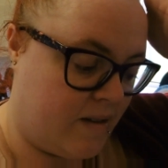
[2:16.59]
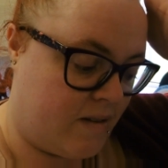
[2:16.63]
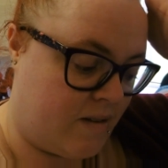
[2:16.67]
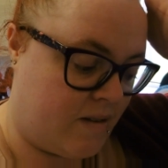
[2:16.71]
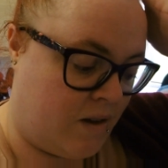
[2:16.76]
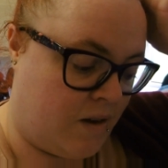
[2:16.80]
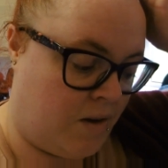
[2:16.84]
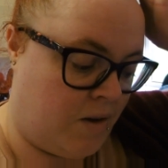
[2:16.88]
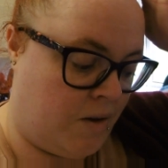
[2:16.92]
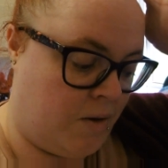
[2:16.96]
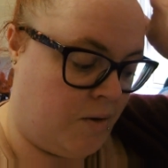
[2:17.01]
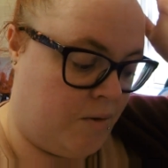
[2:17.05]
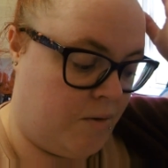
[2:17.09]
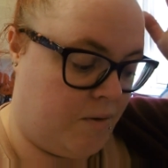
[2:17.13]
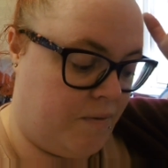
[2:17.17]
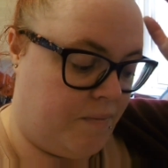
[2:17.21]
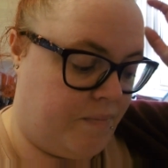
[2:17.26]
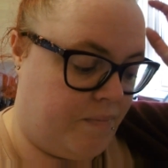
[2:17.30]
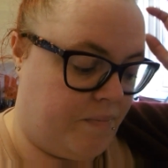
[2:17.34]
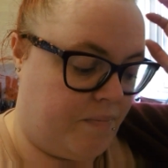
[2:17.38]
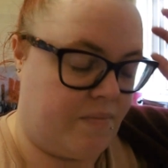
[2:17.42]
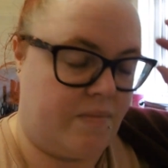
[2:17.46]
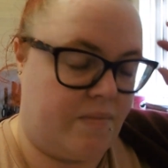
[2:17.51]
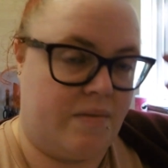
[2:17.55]
So
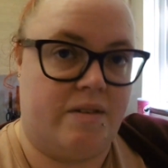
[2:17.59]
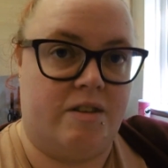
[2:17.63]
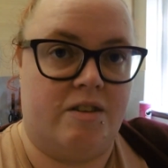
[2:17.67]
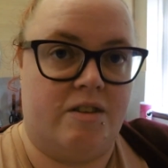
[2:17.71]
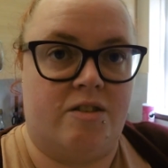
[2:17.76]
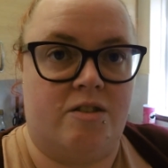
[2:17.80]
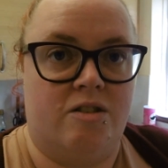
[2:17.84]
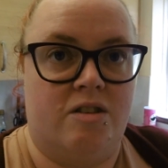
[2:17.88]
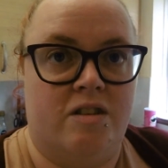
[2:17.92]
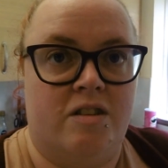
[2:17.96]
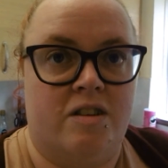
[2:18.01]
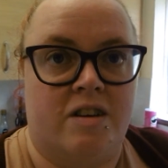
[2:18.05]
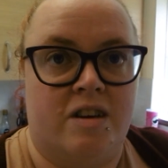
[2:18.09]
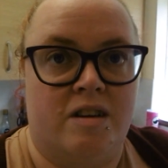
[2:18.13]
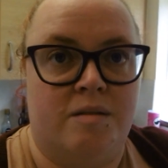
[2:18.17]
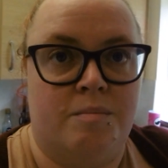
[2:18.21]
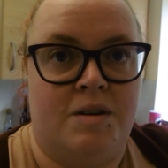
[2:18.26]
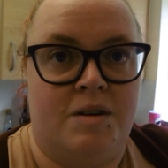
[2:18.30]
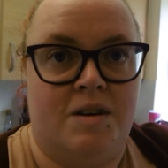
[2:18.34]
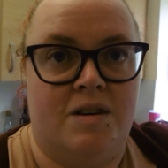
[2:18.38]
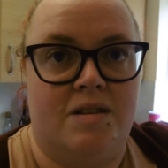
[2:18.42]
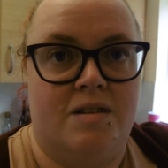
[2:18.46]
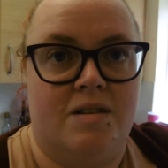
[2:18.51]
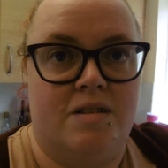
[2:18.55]
just got to look at
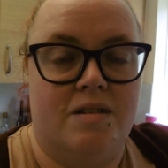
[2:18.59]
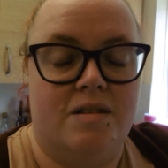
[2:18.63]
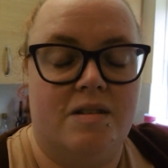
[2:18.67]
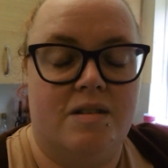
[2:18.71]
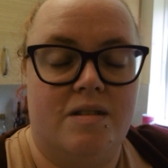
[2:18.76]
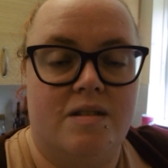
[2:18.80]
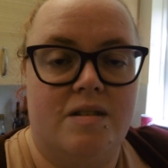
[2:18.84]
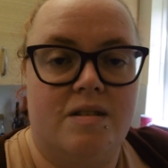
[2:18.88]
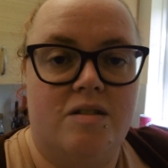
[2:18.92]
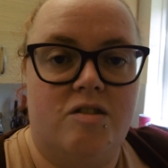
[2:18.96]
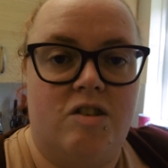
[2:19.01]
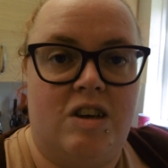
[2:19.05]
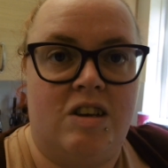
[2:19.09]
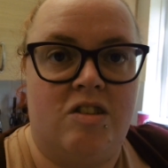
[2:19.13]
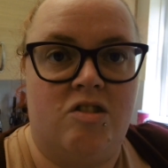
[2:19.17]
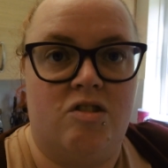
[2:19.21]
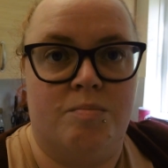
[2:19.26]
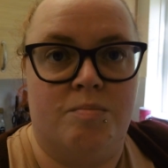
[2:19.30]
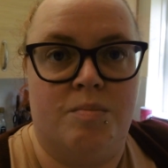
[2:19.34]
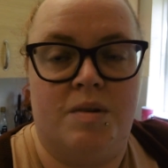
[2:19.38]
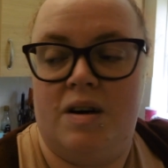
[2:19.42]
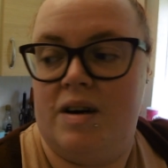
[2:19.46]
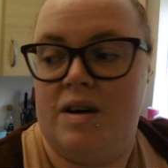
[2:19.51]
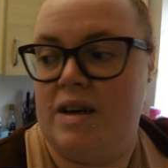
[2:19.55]
my
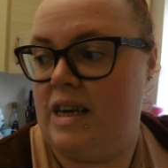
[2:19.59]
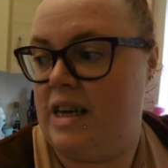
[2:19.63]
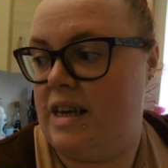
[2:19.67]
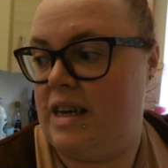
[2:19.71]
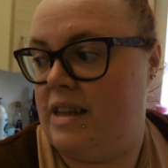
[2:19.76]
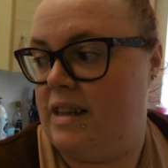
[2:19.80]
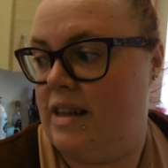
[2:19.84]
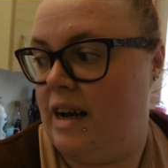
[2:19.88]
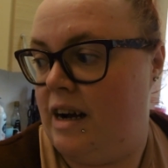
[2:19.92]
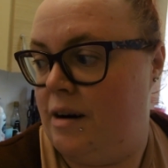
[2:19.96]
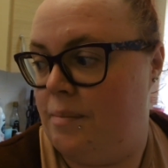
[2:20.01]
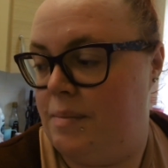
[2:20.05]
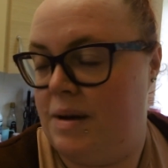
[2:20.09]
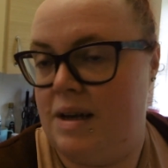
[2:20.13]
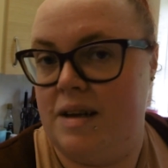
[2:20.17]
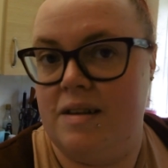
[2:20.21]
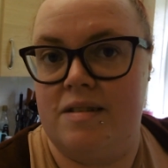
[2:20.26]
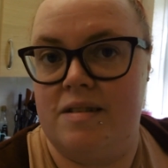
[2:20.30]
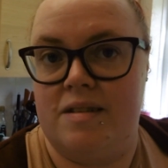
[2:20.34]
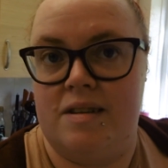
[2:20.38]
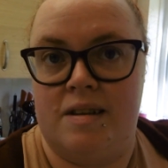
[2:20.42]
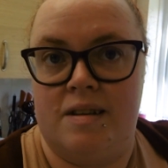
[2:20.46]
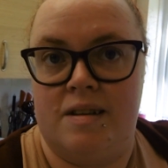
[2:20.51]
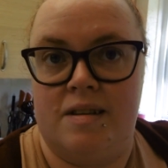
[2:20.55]
changing my eating
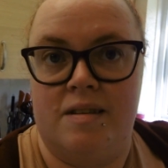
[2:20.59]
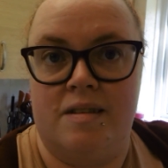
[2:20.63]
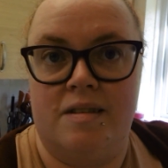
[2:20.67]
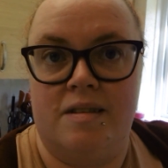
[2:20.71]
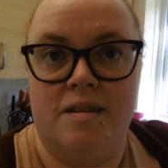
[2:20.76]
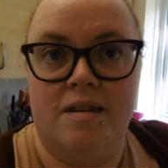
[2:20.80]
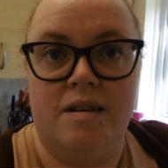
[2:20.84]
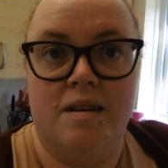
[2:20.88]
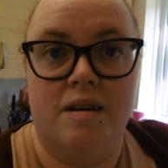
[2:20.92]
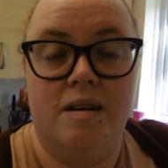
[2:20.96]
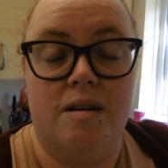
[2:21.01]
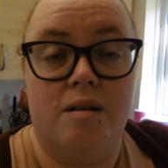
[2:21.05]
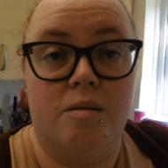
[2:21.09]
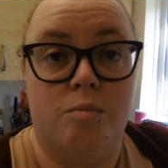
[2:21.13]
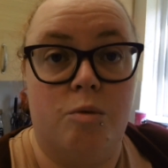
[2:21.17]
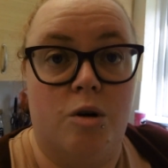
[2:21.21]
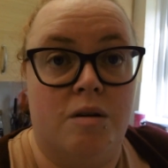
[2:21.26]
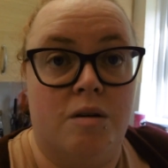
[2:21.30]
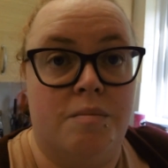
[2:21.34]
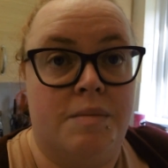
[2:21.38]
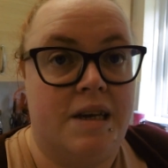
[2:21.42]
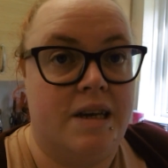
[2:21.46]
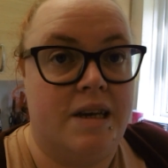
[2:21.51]
habits and what I'm